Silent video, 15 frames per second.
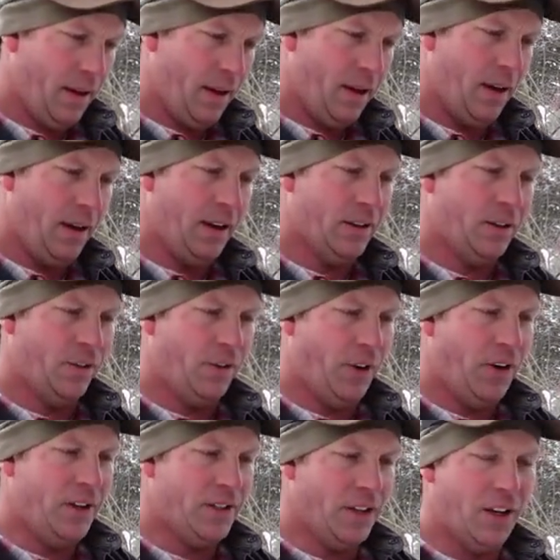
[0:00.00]
It is
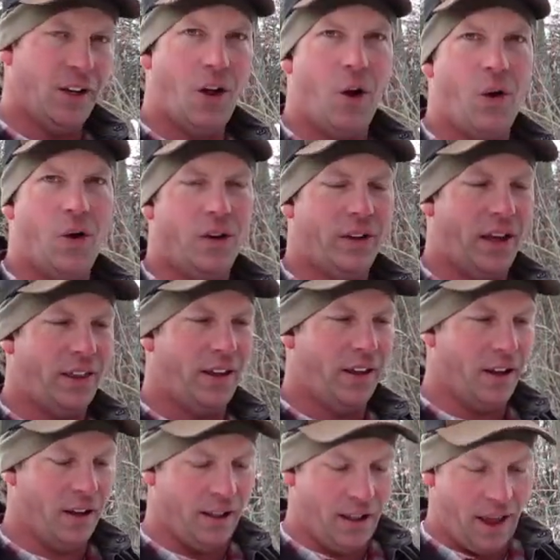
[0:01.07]
freezing cold, I
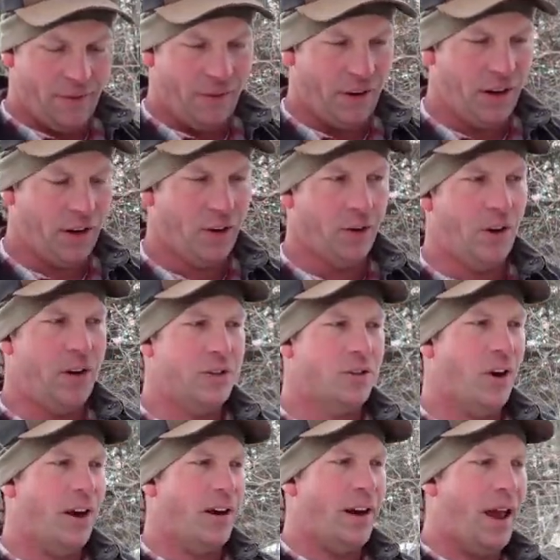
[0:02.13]
think 11 degrees
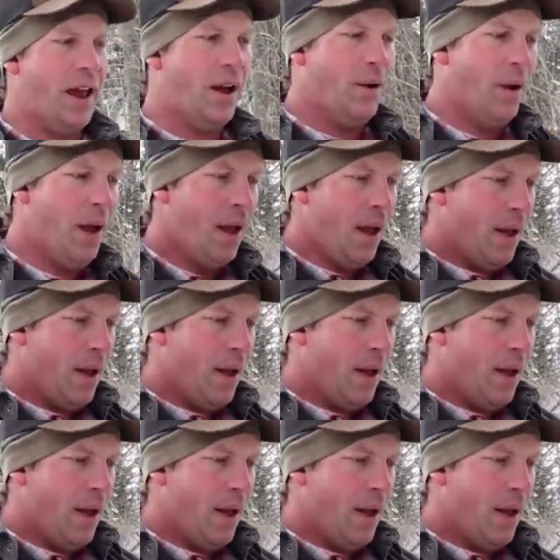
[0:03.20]
right now,